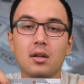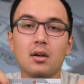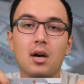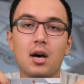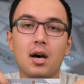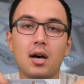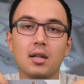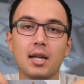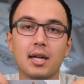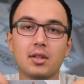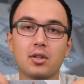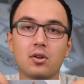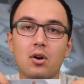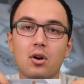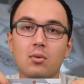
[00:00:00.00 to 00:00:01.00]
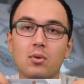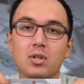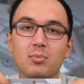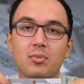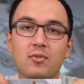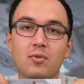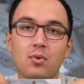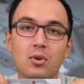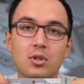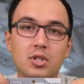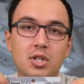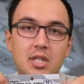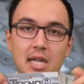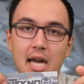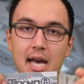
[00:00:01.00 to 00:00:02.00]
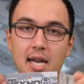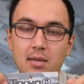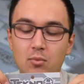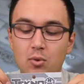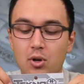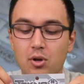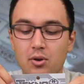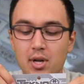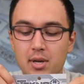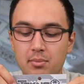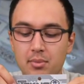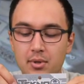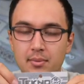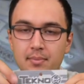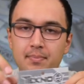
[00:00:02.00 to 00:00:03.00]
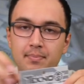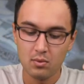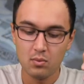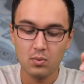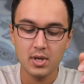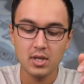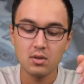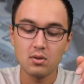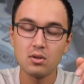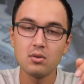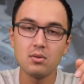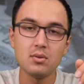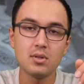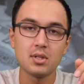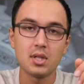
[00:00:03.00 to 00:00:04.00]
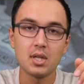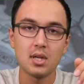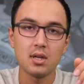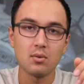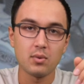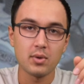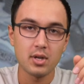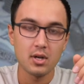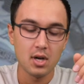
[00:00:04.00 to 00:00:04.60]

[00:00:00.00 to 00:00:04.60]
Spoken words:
like the car was before, just adding more grip. When you use the rear